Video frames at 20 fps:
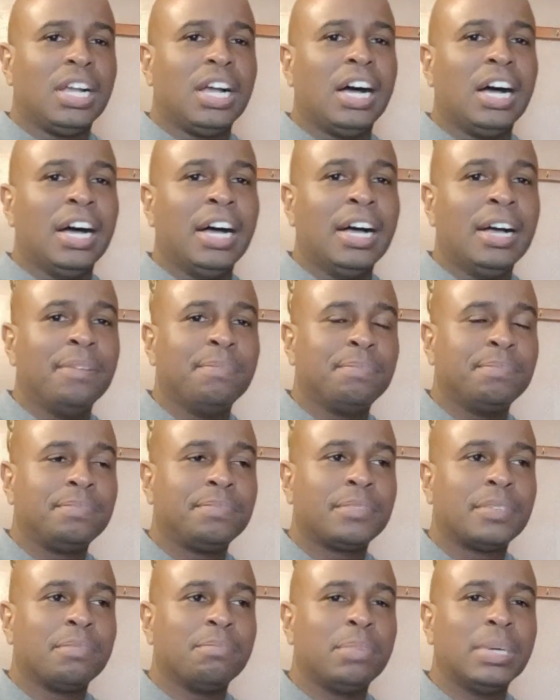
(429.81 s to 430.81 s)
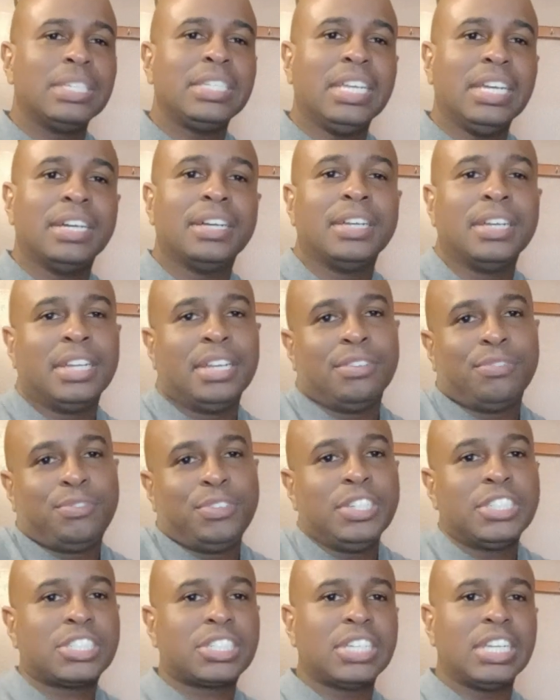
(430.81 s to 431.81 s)
But yeah,
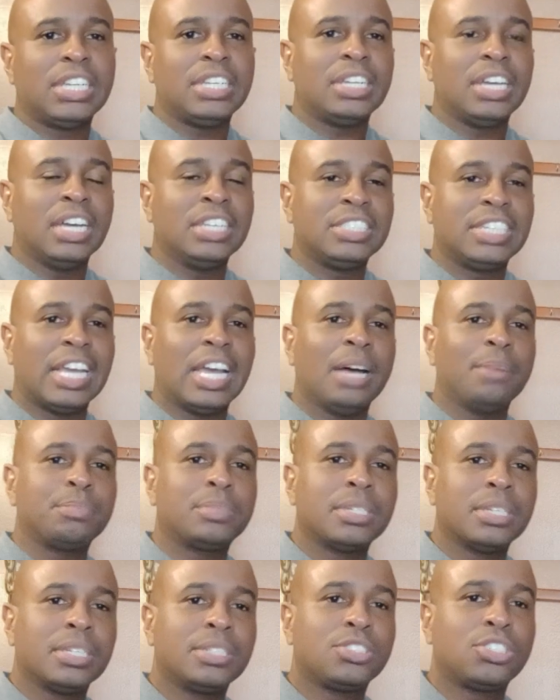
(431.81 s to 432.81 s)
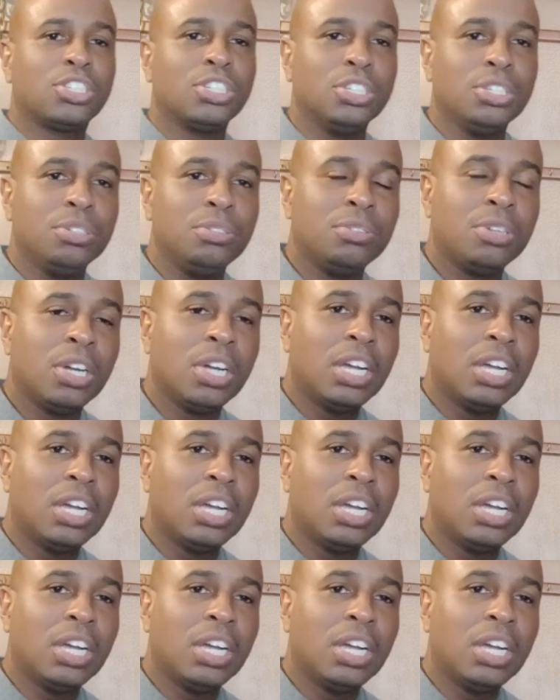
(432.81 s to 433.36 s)
fish can adapt to